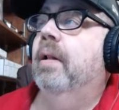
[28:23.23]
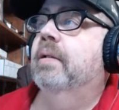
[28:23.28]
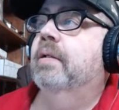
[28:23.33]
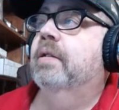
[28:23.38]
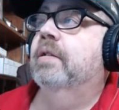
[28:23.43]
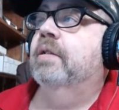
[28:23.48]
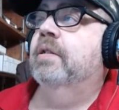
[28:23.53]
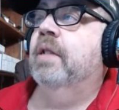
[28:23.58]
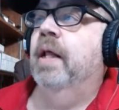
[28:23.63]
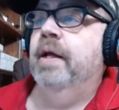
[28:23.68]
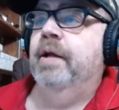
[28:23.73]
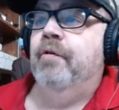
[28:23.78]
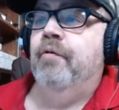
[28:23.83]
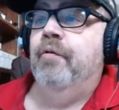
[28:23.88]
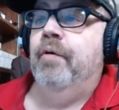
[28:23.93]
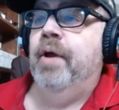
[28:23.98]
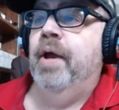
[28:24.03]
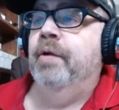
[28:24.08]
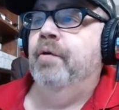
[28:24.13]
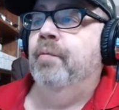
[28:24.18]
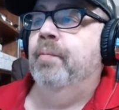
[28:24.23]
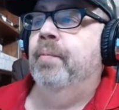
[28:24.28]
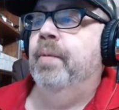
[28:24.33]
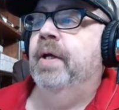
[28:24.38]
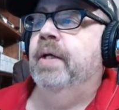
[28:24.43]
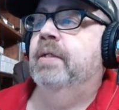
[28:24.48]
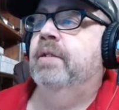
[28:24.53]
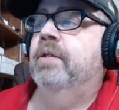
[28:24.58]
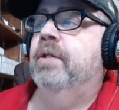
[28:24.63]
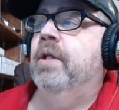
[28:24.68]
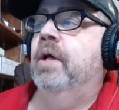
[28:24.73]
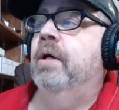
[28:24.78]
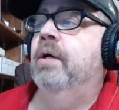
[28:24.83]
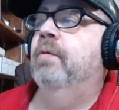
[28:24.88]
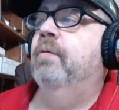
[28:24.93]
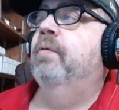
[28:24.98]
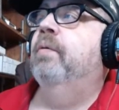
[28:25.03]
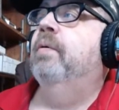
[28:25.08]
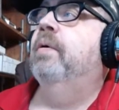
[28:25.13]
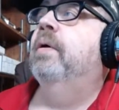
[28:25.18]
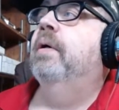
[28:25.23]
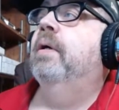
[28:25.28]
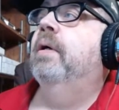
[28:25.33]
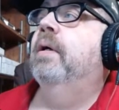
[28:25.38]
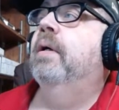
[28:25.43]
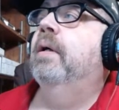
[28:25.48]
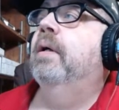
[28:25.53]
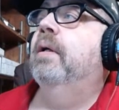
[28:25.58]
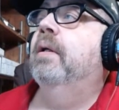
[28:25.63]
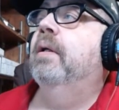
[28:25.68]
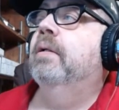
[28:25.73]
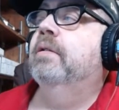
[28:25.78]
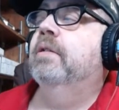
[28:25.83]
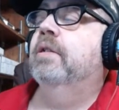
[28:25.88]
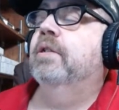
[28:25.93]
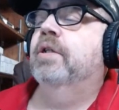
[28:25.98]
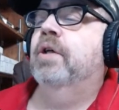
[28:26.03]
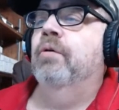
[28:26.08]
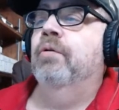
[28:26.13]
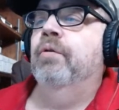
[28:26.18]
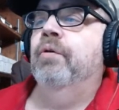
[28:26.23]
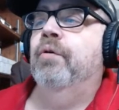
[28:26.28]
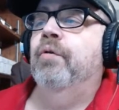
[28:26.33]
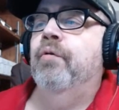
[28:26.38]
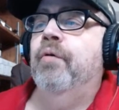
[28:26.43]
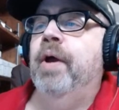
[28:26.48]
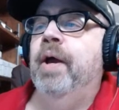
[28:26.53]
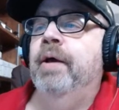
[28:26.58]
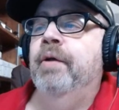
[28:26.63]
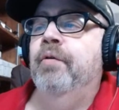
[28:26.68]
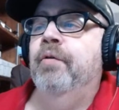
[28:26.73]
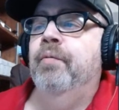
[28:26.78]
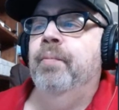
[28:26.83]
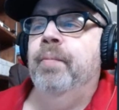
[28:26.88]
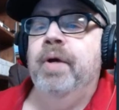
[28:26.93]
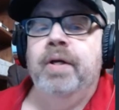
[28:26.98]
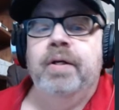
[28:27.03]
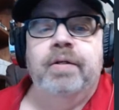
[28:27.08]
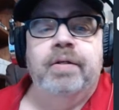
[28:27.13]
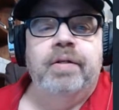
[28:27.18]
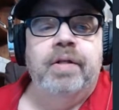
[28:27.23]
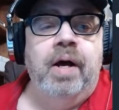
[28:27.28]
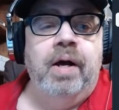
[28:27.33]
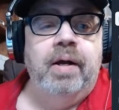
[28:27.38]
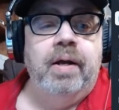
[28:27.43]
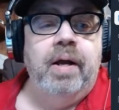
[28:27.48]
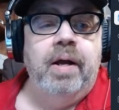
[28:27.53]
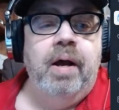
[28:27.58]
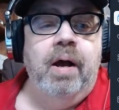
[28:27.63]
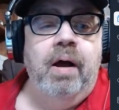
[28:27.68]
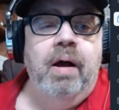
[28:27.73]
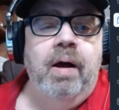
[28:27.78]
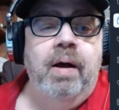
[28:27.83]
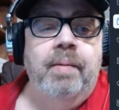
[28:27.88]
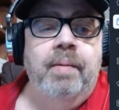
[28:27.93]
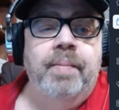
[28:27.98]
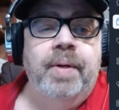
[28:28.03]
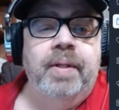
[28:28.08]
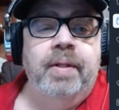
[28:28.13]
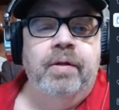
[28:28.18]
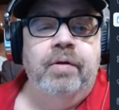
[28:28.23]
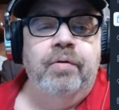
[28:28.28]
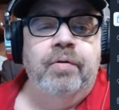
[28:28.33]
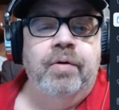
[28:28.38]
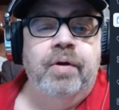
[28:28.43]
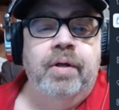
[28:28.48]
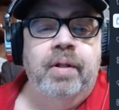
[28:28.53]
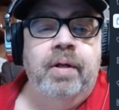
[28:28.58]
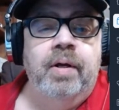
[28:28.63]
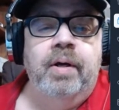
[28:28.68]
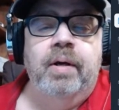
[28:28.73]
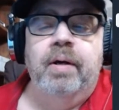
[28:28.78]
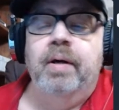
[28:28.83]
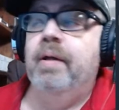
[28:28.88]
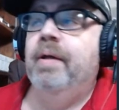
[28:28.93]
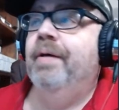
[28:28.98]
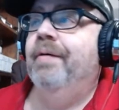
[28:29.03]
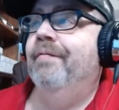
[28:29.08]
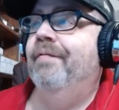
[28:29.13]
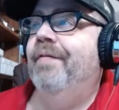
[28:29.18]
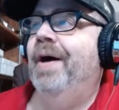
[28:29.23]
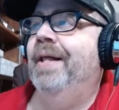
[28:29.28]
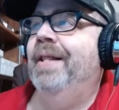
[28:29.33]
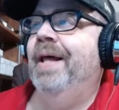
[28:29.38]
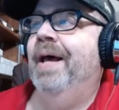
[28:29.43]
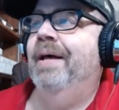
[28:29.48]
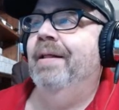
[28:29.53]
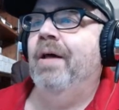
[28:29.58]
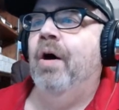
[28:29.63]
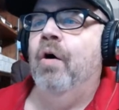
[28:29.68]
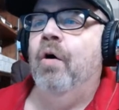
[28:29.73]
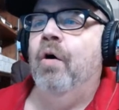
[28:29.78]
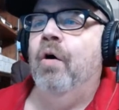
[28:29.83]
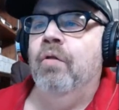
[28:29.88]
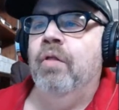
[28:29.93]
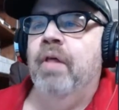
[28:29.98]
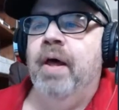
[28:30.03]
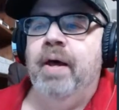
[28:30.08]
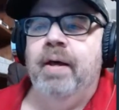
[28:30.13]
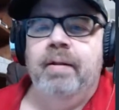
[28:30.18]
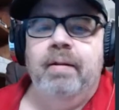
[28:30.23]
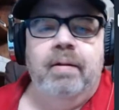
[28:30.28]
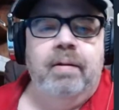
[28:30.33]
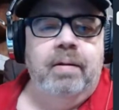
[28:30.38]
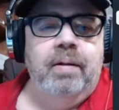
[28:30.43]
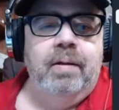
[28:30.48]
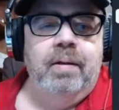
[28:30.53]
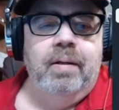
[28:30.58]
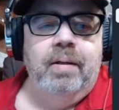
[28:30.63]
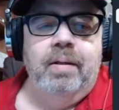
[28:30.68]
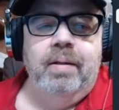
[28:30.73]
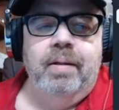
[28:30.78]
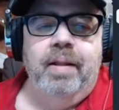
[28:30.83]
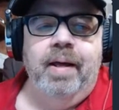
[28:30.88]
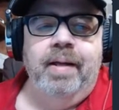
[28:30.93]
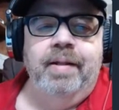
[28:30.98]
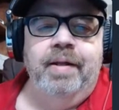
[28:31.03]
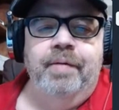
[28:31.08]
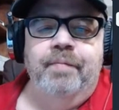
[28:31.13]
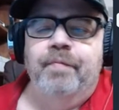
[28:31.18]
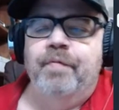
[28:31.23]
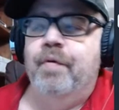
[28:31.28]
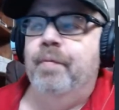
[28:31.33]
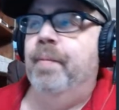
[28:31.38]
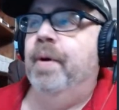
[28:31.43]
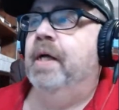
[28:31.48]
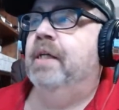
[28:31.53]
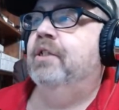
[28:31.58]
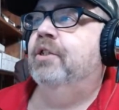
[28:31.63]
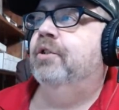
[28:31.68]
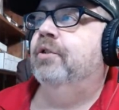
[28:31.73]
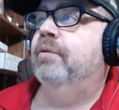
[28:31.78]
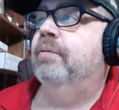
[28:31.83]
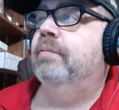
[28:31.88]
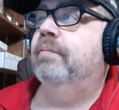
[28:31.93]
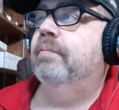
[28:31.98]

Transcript: just let Creator Mix know. Just go to creatormix.com and you can find out all that information.